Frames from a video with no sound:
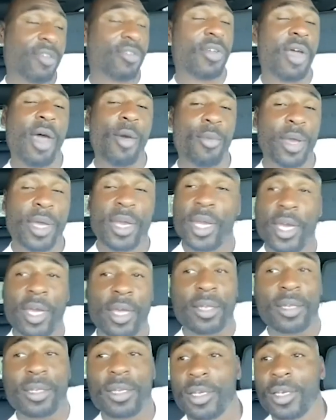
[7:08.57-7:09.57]
So I went
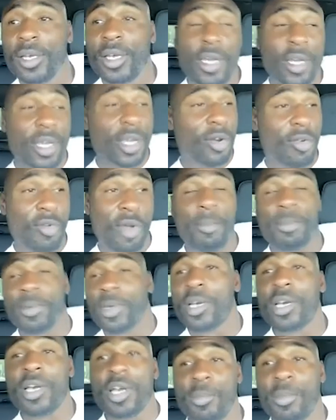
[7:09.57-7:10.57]
in. I'm
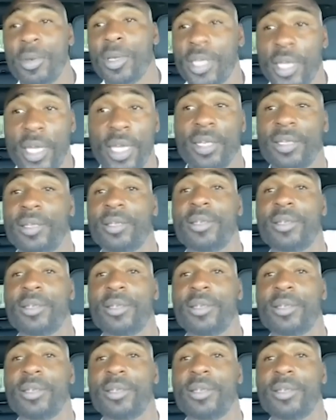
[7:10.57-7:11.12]
good. But then,